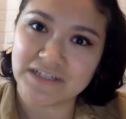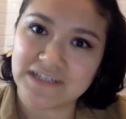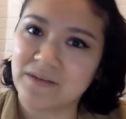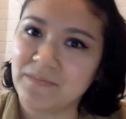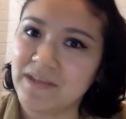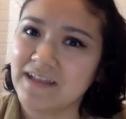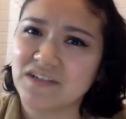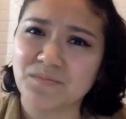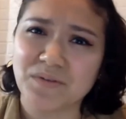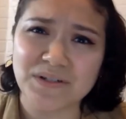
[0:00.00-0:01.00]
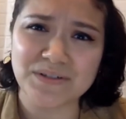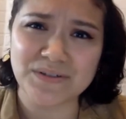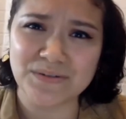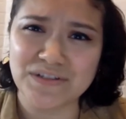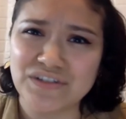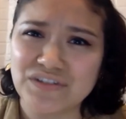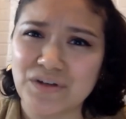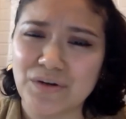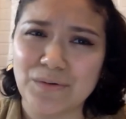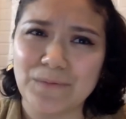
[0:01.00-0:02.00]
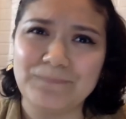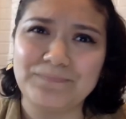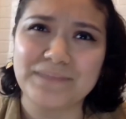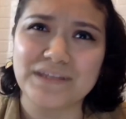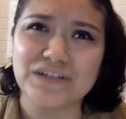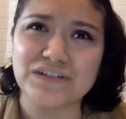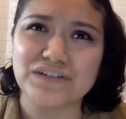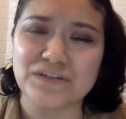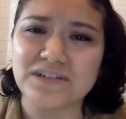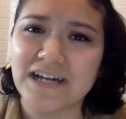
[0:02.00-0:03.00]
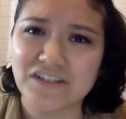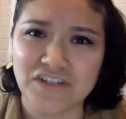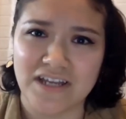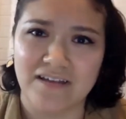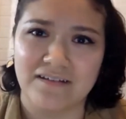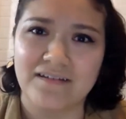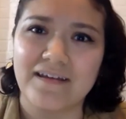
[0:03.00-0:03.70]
is something that's personal and so touching,